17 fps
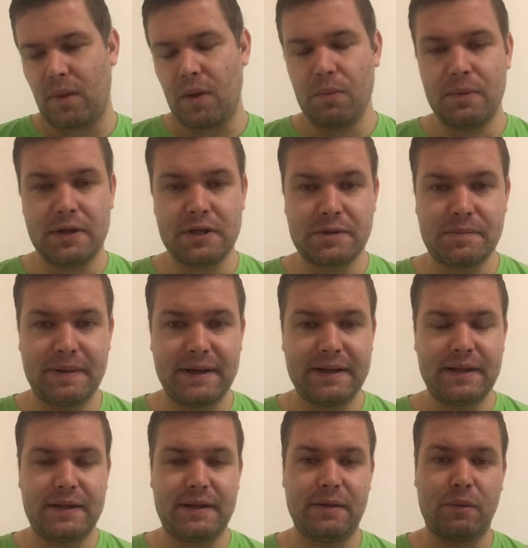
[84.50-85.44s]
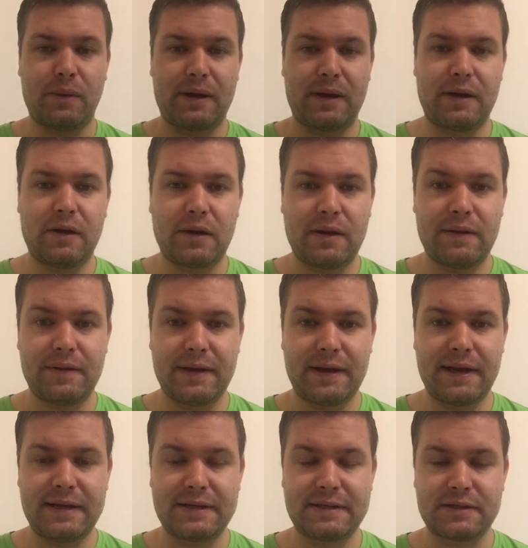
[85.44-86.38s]
expected to win the
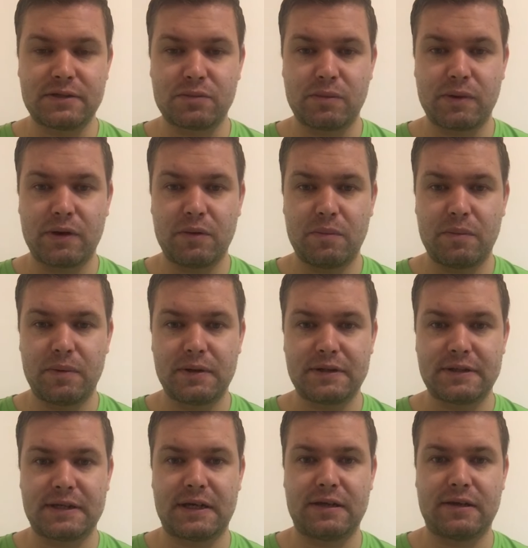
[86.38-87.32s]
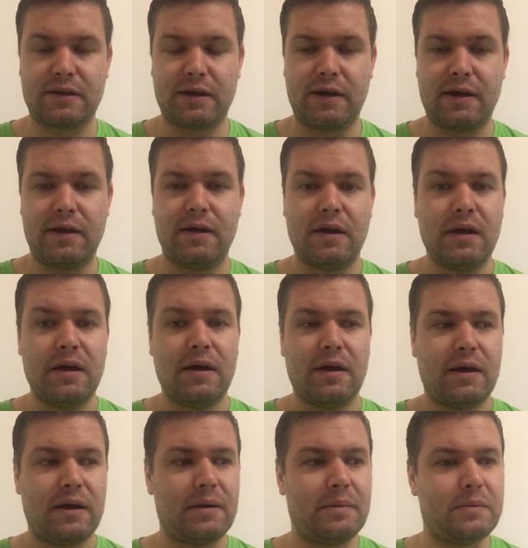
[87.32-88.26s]
race as well, but sadly
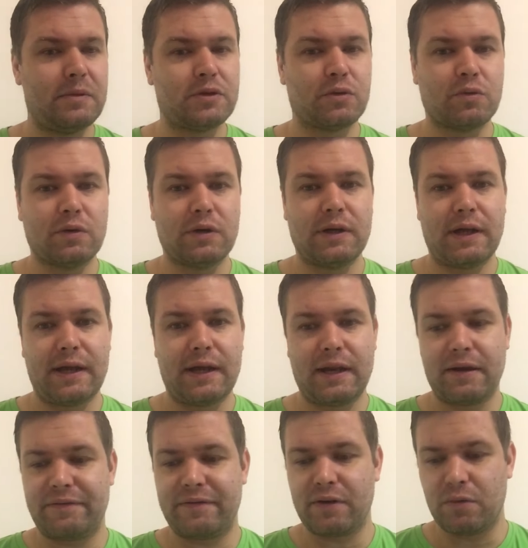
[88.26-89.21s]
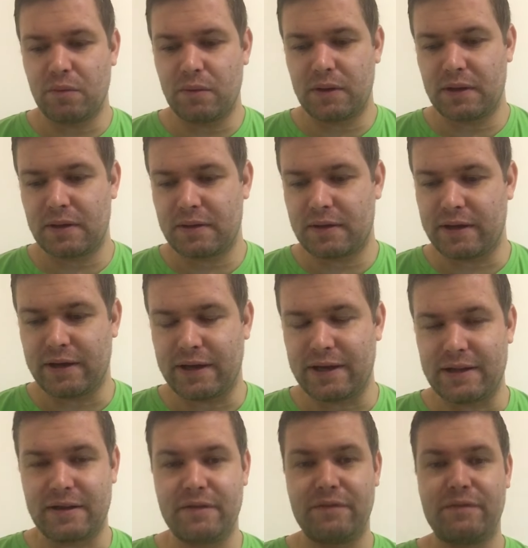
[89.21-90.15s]
it was only the NFL whip
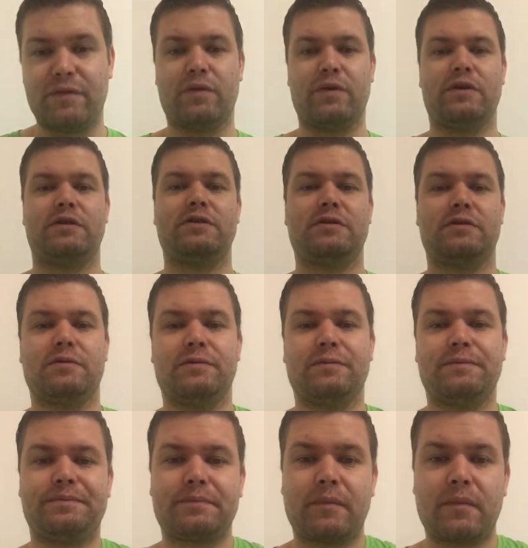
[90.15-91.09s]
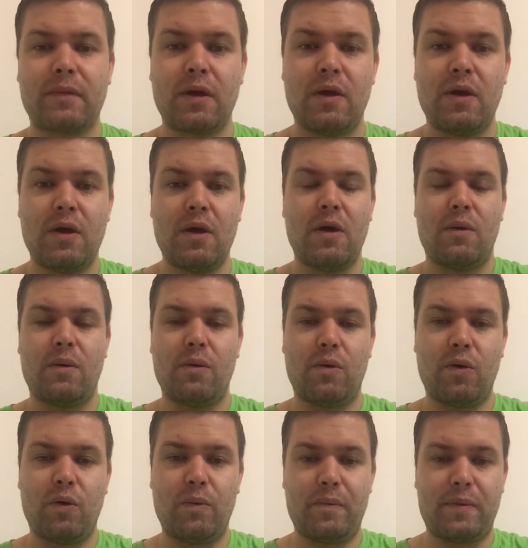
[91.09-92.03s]
collected for us. So we'll
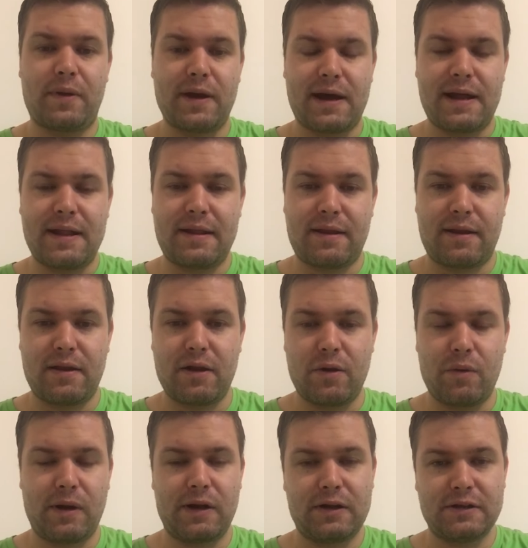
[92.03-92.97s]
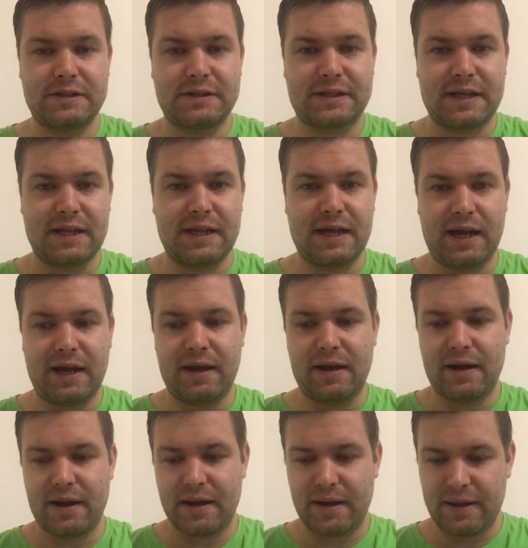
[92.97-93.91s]
hope to add to the winners today,
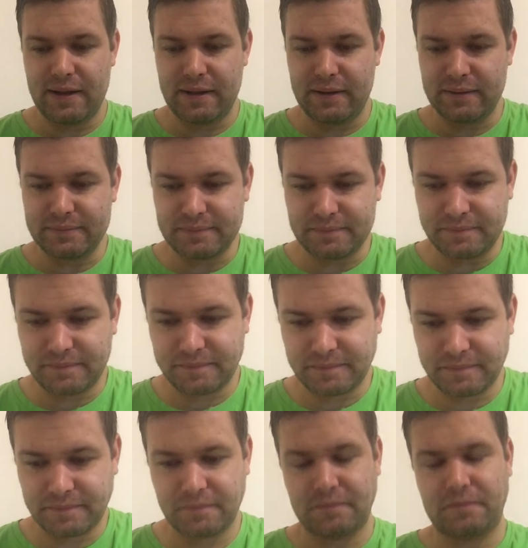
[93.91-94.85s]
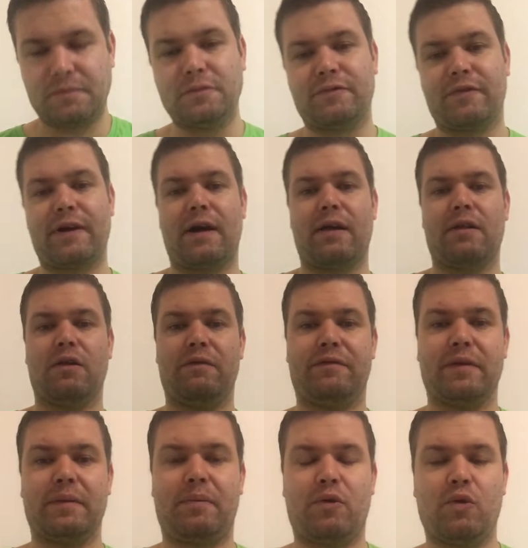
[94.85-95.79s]
and we've got a
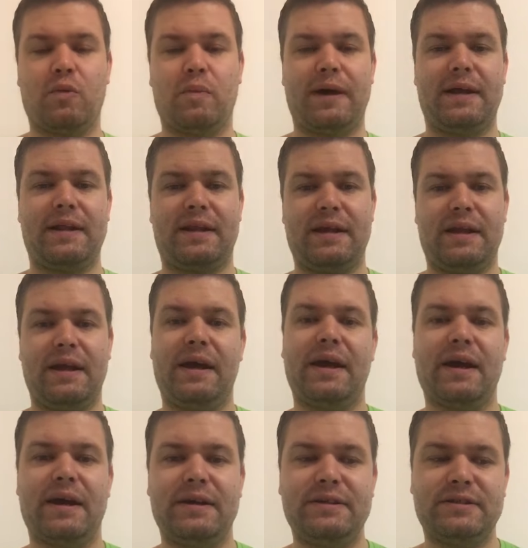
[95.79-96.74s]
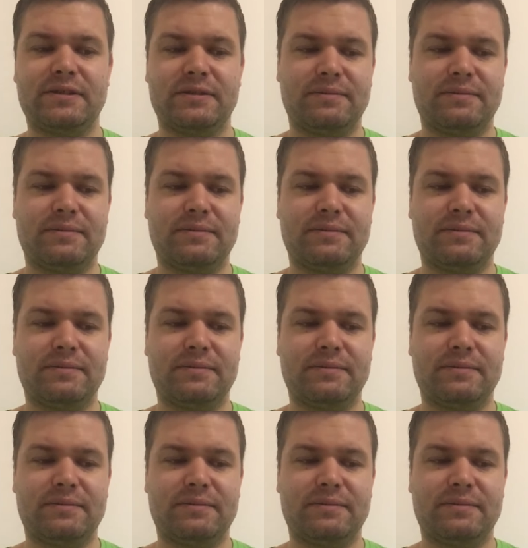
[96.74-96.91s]
lovely pro bet today, guys.